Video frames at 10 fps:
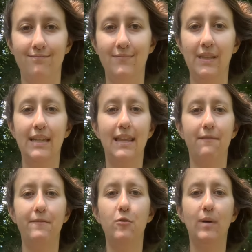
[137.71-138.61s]
Let
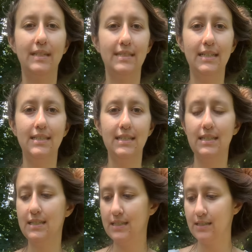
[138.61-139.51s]
that fill my
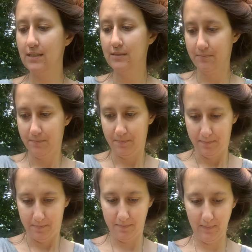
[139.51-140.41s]
senses.
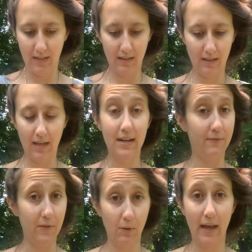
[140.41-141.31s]
And if
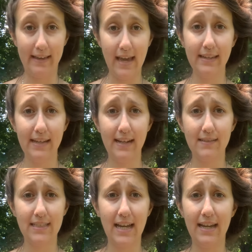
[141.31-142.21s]
you can get
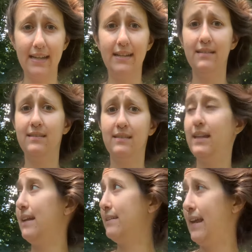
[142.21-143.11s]
outside,
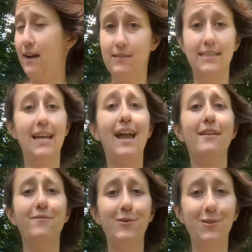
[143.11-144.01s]
let the outside
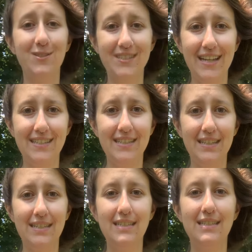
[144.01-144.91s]
fill your
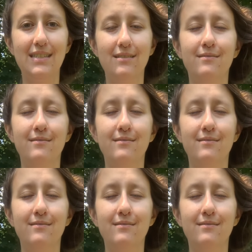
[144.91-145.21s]
senses.